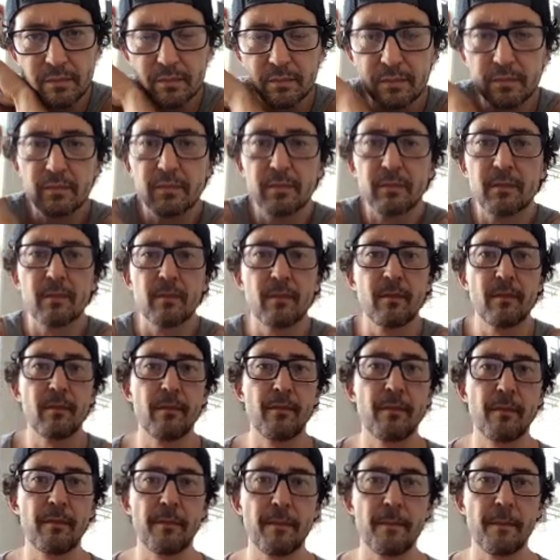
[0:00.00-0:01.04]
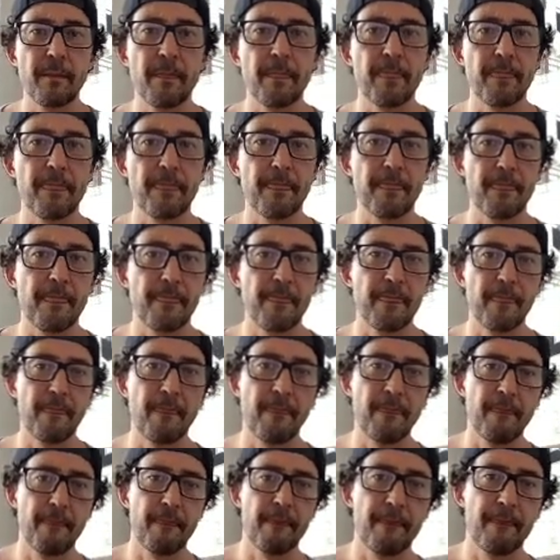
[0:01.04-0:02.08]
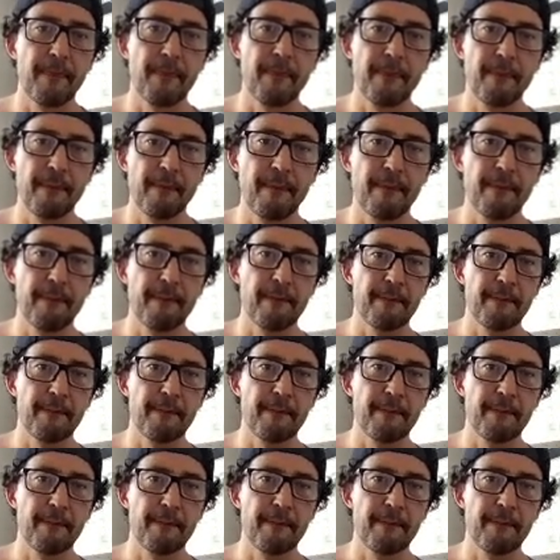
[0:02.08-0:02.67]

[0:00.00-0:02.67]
This person isn't speaking.